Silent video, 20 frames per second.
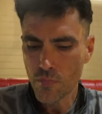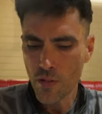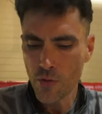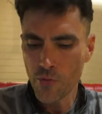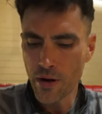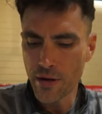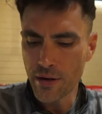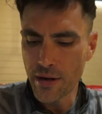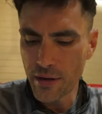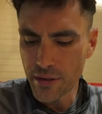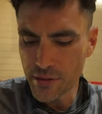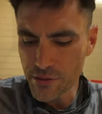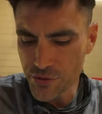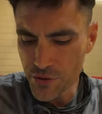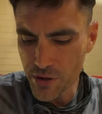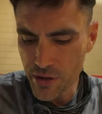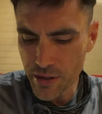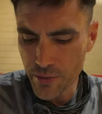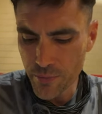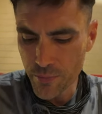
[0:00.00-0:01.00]
Right, now let's
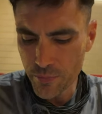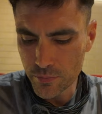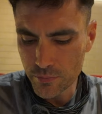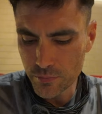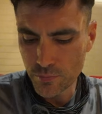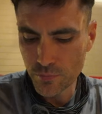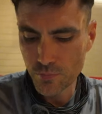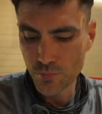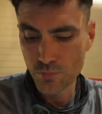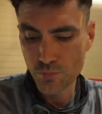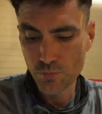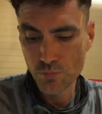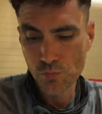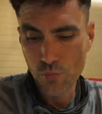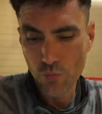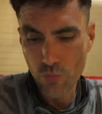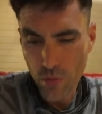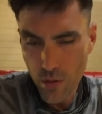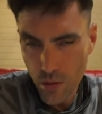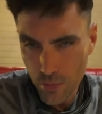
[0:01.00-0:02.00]
try
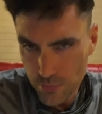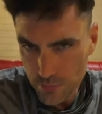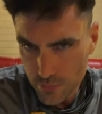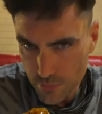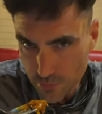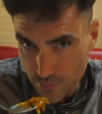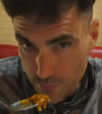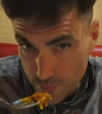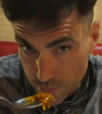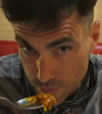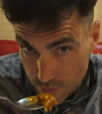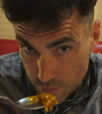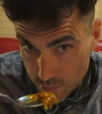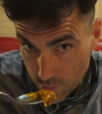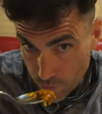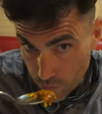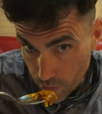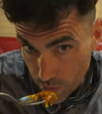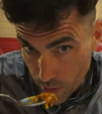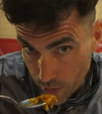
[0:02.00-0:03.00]

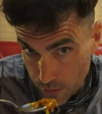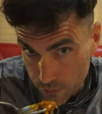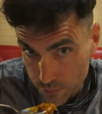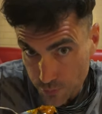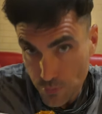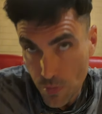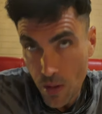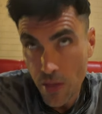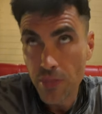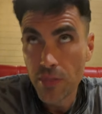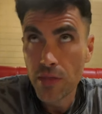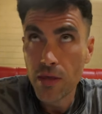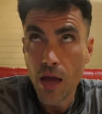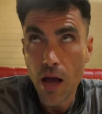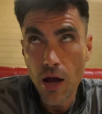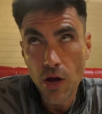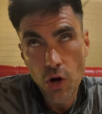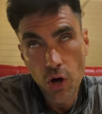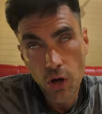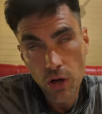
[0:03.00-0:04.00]
the
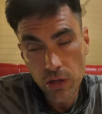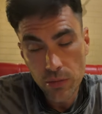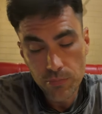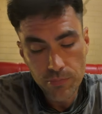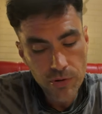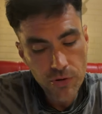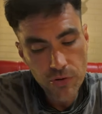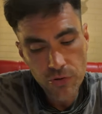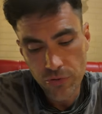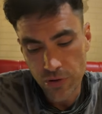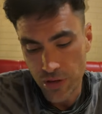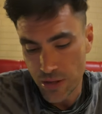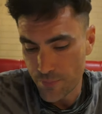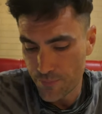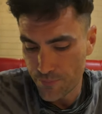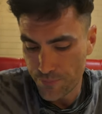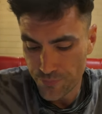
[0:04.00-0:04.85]
kolhapuri.